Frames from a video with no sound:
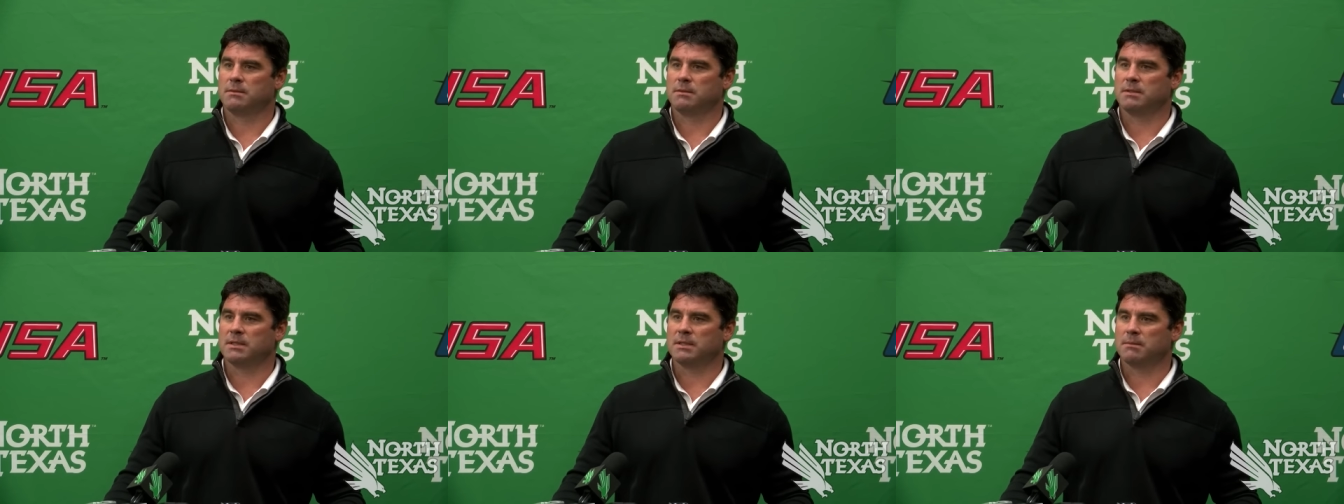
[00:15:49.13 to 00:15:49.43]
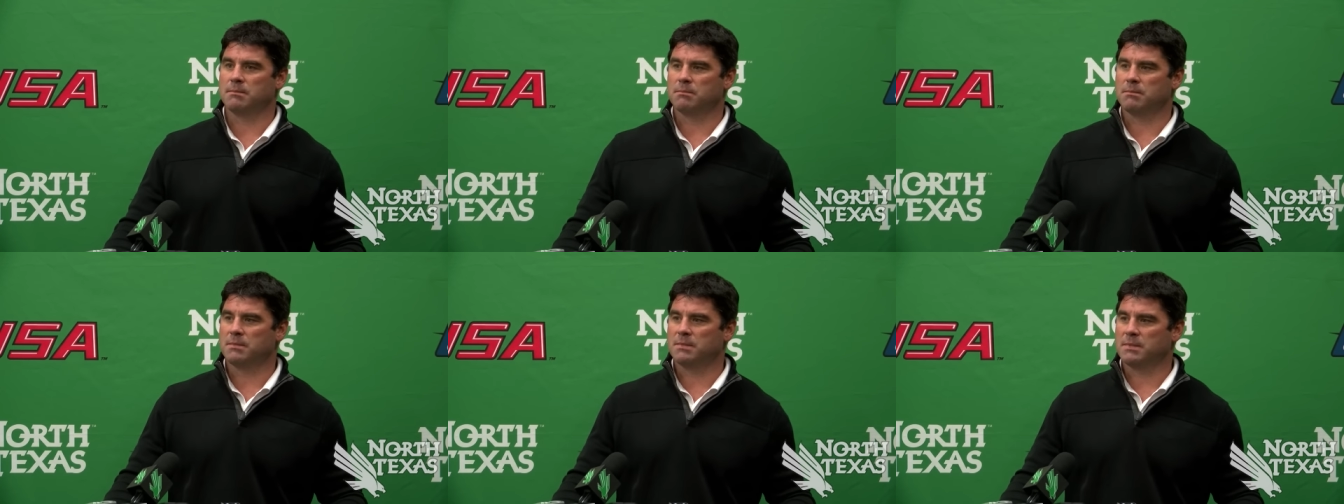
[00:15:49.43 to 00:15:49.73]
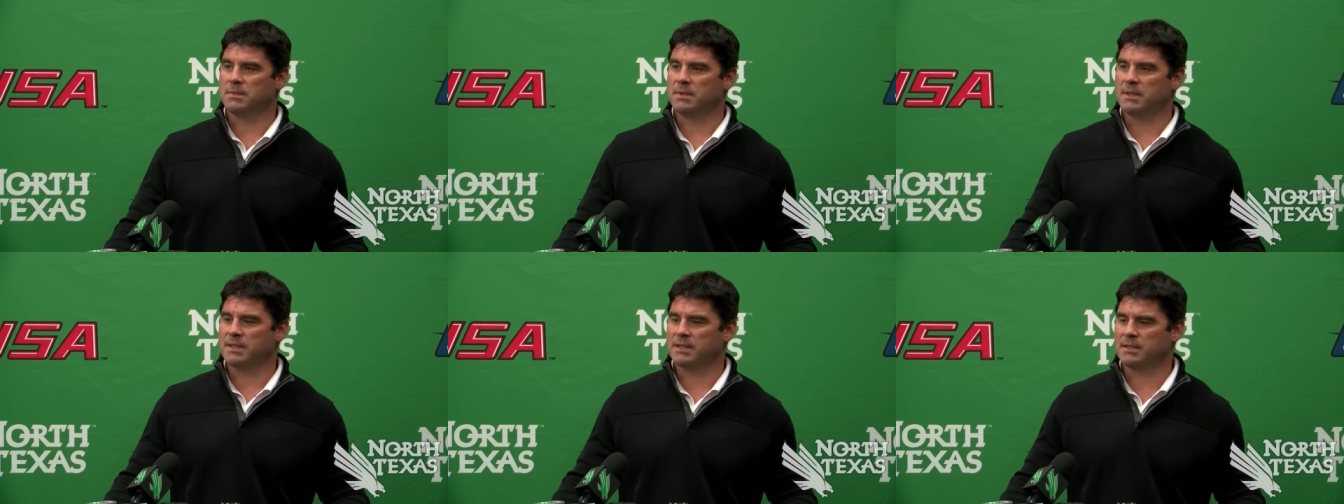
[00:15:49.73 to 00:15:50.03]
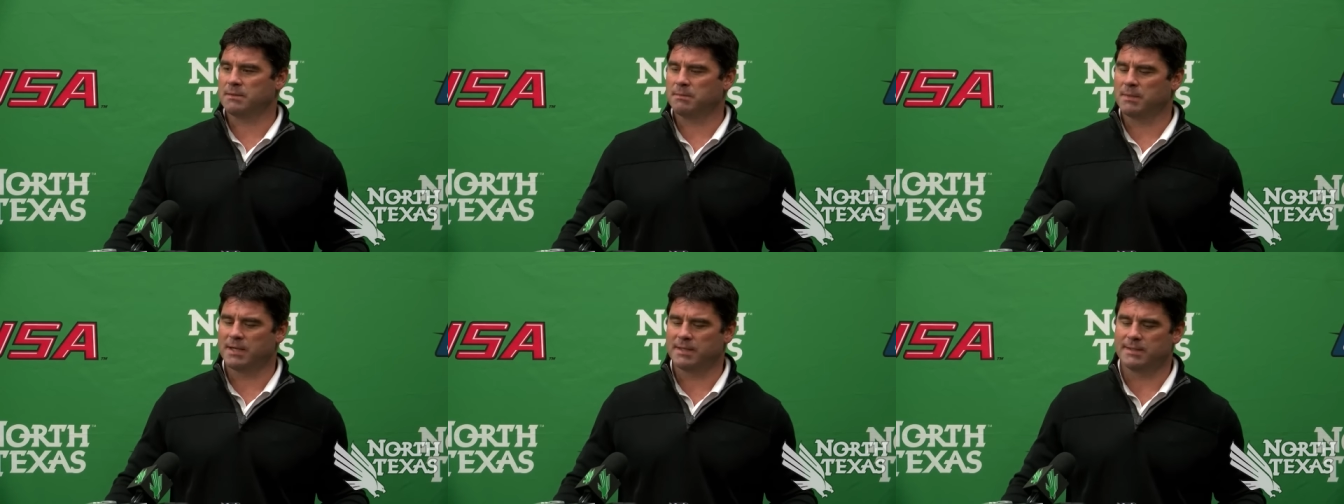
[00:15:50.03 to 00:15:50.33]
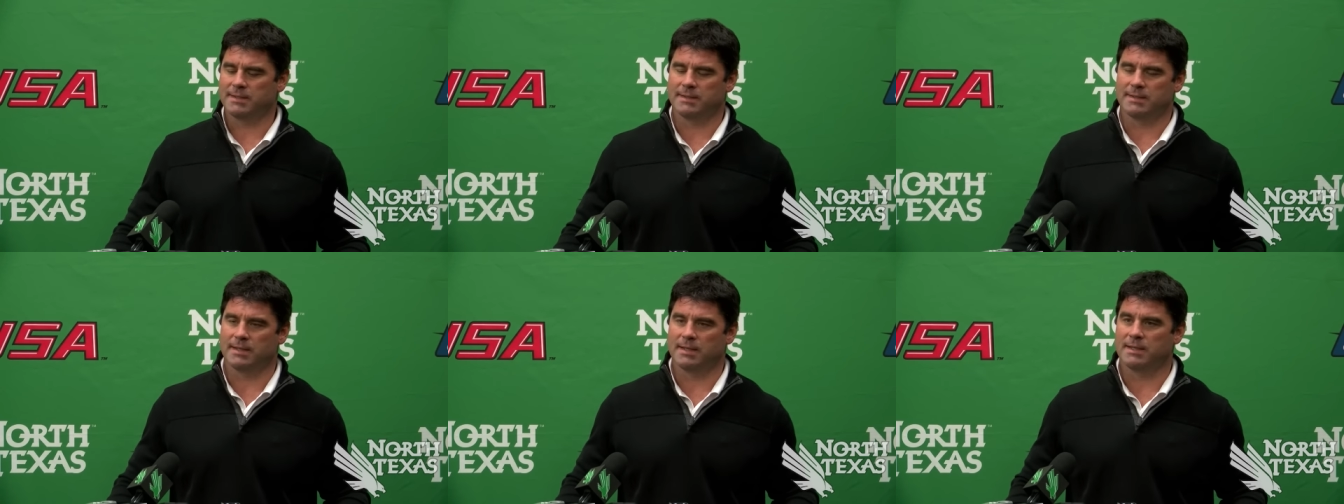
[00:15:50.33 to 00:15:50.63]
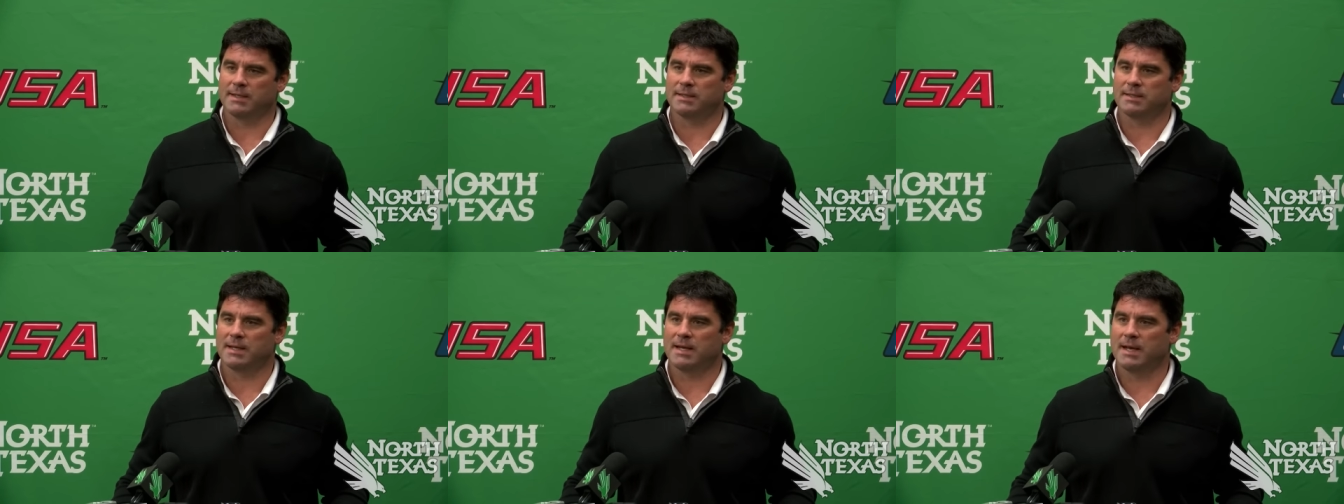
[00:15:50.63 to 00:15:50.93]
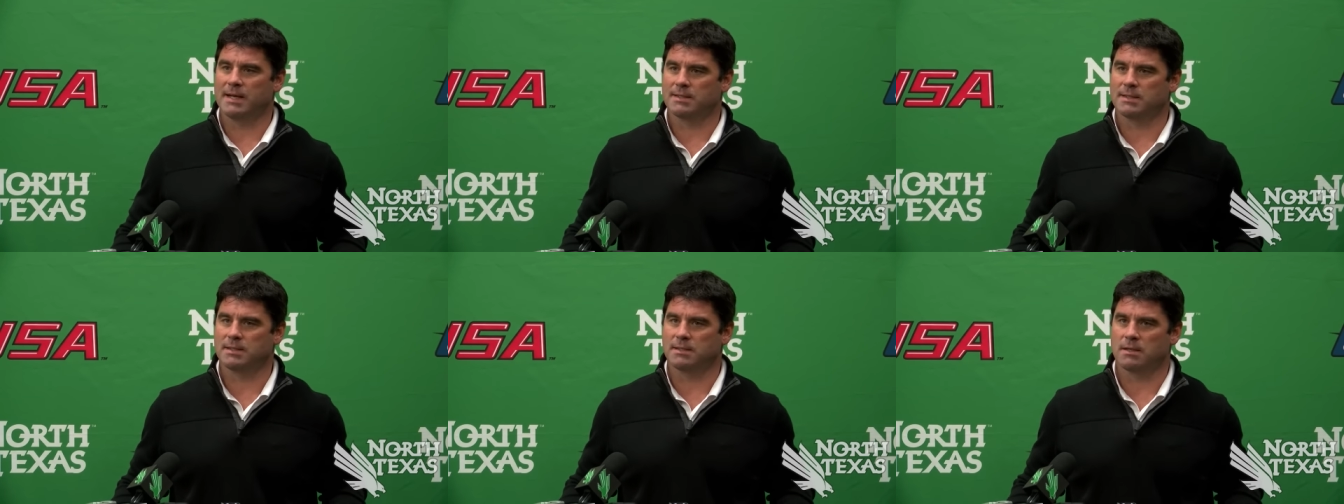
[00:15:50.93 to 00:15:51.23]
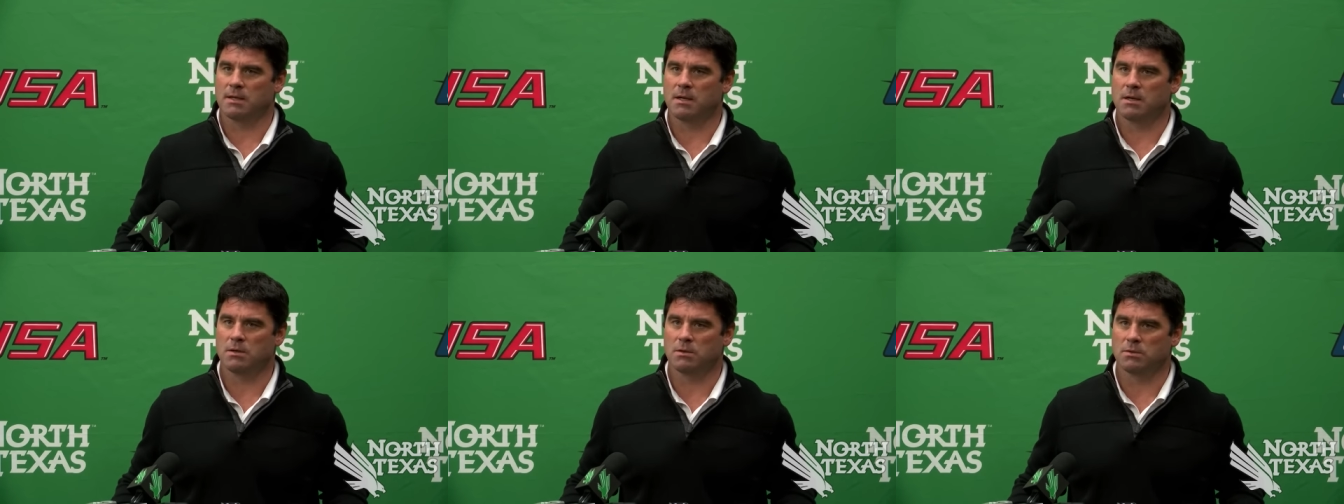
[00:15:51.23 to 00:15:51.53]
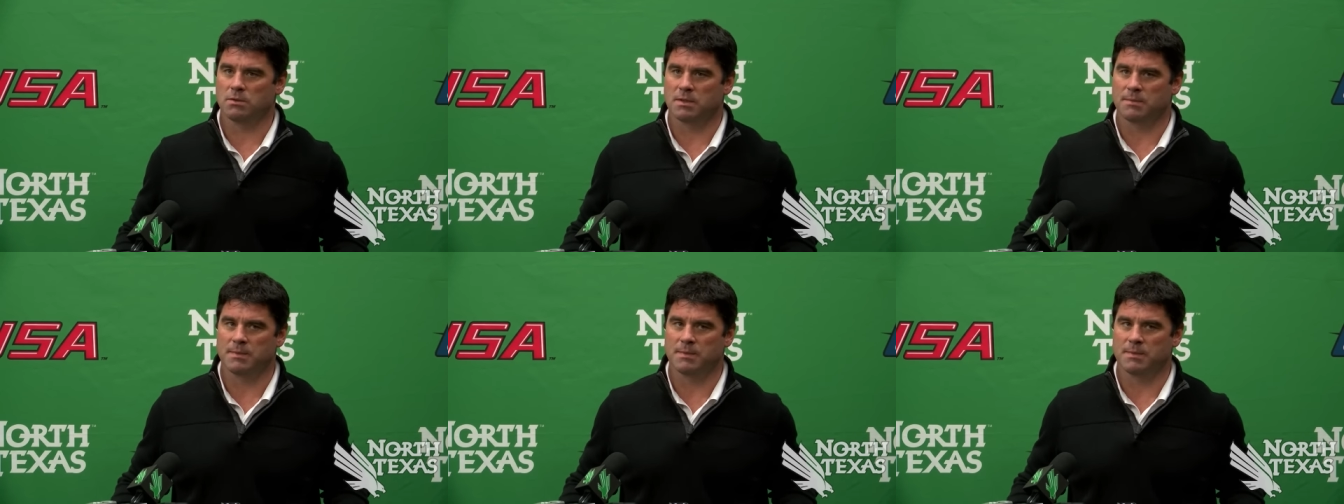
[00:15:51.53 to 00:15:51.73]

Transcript: than than as much as it is X's and O's.